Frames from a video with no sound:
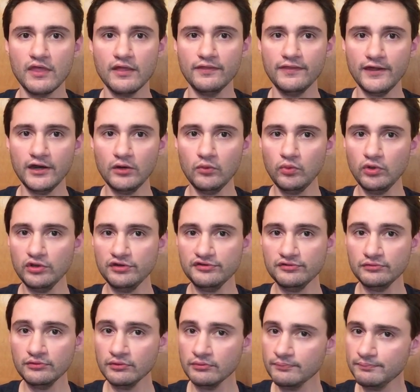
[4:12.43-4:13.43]
there
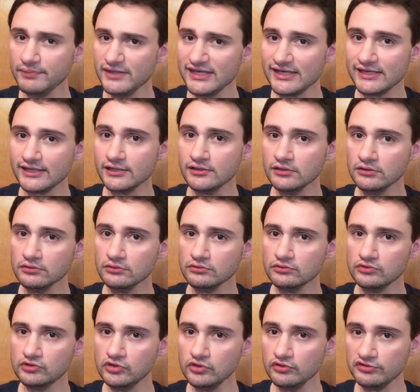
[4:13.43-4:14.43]
will be
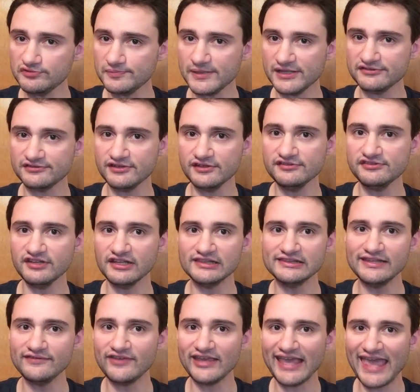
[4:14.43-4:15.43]
2 species
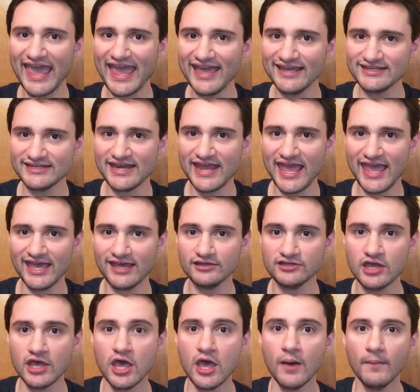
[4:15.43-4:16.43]
living hand in
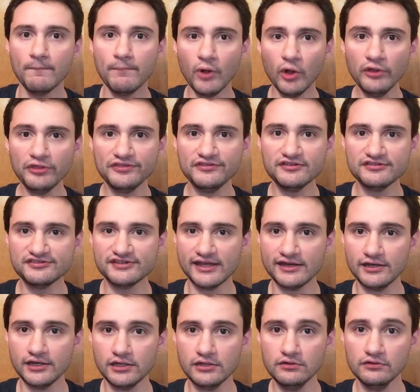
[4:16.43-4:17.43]
hand, both
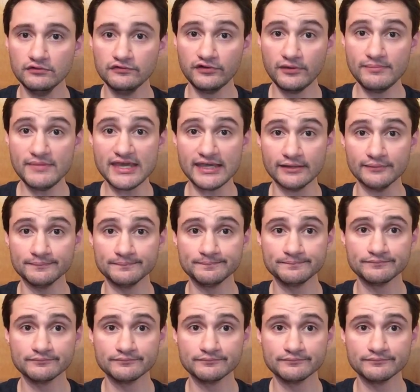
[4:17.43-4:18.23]
descended from me,